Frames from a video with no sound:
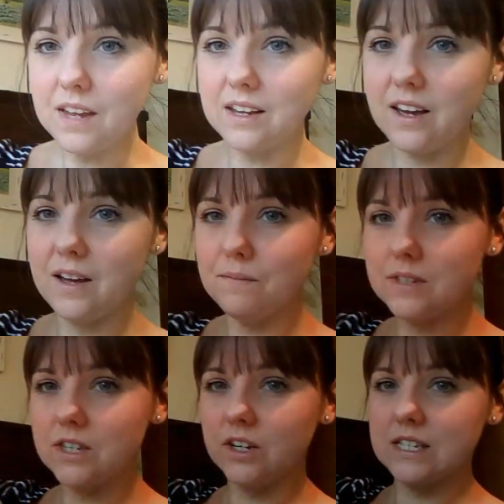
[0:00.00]

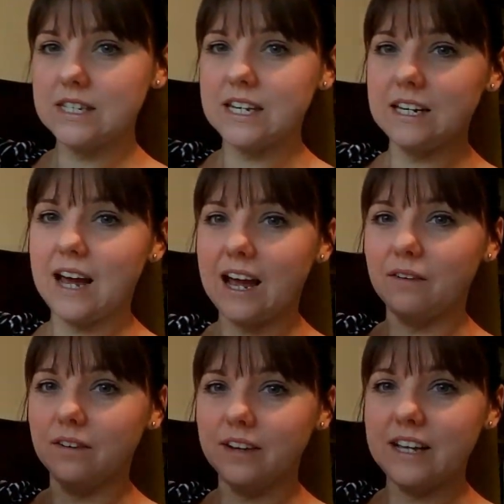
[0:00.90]
So you can see
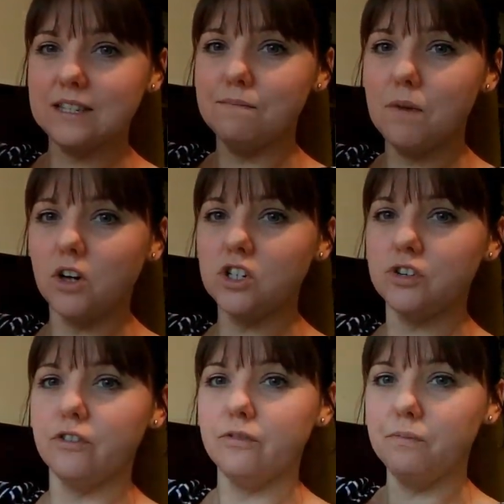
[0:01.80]
now it's much,
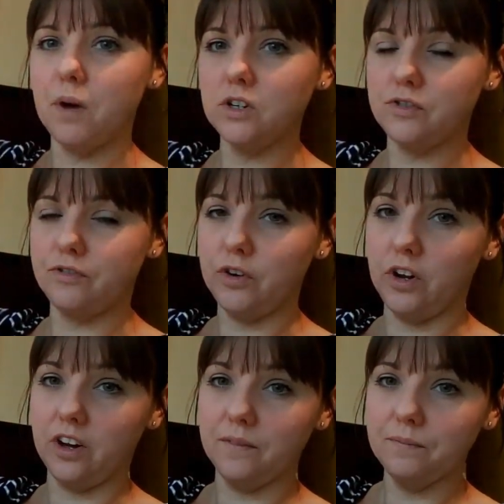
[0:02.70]
much
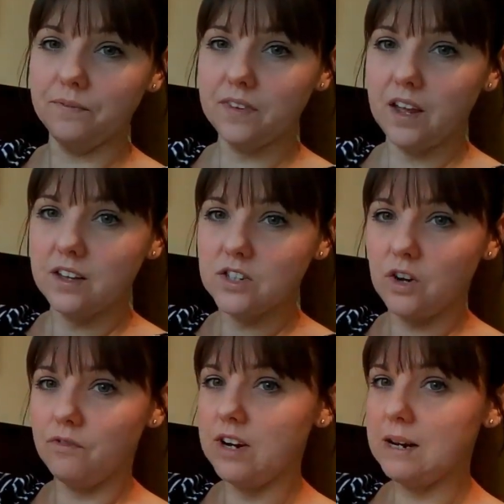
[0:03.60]
fuller. So
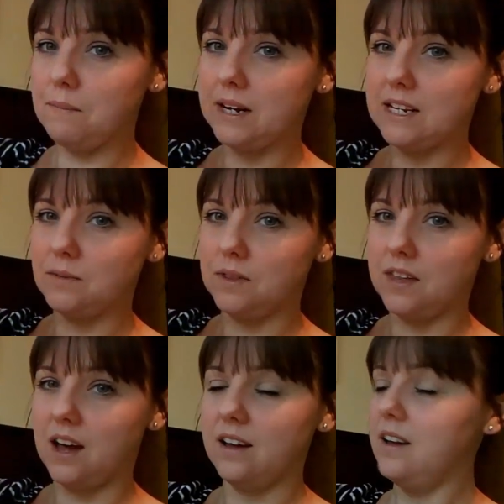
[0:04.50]
I'm really pleased with
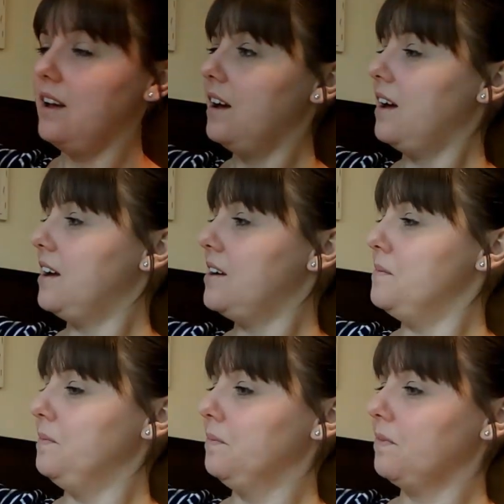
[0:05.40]
that.
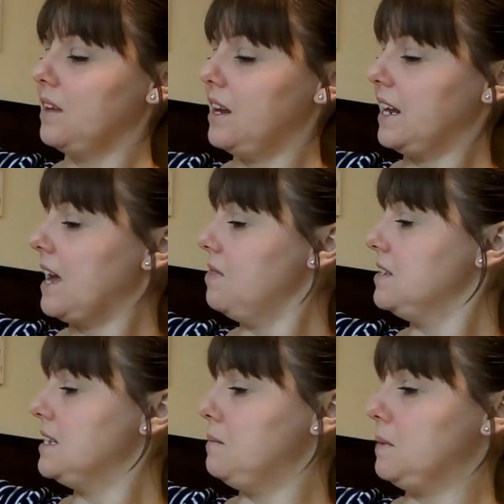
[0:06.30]
And again,
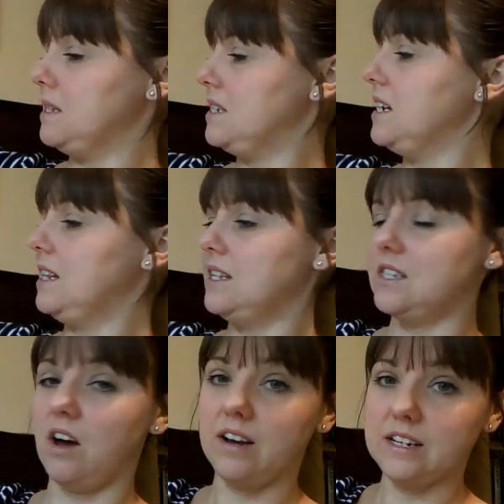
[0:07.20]
the zip is still in the
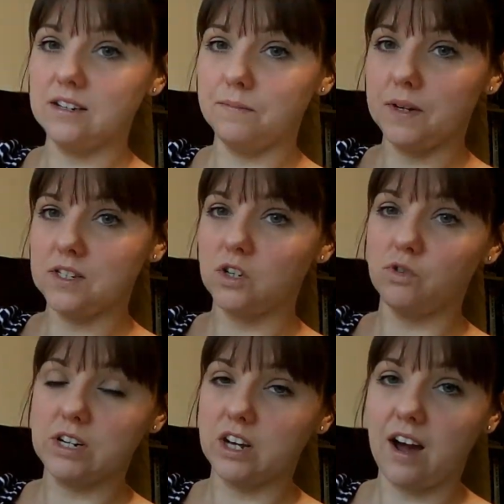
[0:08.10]
side, because I'd
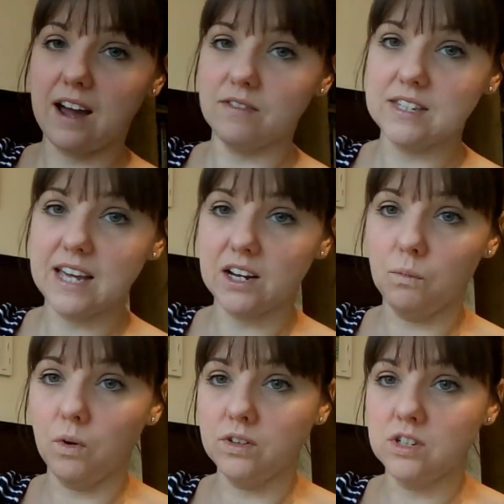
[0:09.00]
already cut out the
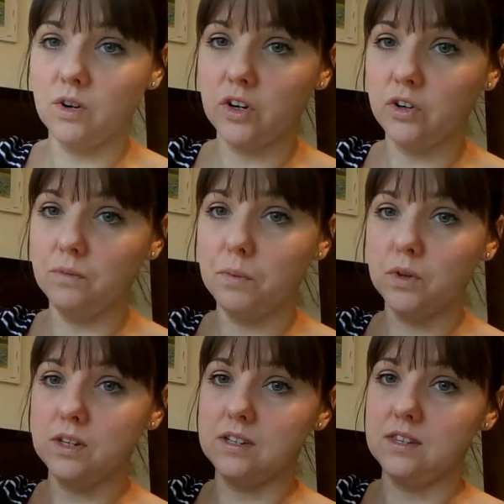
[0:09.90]
second one, so I couldn't
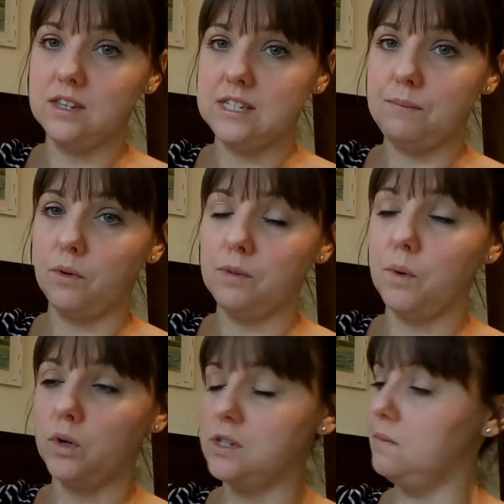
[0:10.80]
put the zip on the
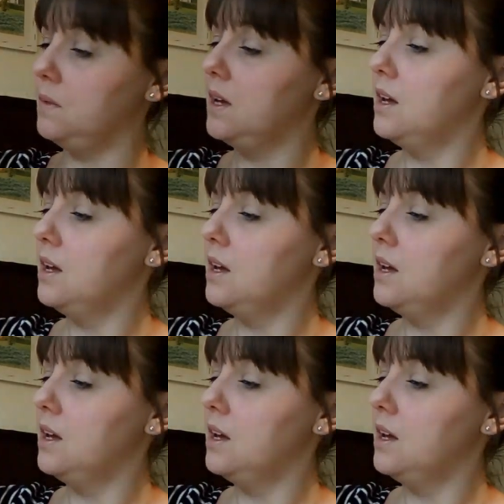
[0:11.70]
bottom.